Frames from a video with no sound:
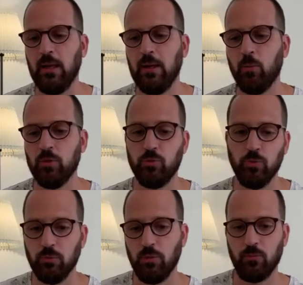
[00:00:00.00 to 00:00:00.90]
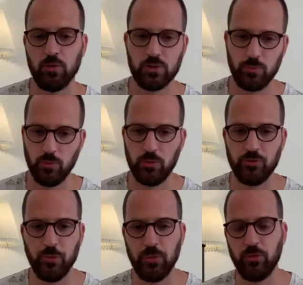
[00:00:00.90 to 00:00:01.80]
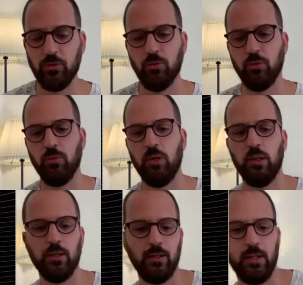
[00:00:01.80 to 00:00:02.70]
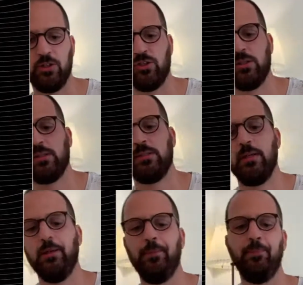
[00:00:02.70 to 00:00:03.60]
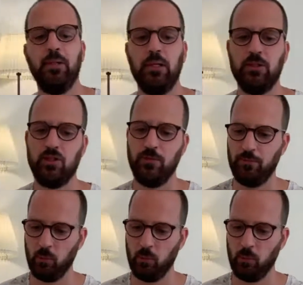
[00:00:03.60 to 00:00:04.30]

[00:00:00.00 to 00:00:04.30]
which will, of course, will contribute to edges being achieved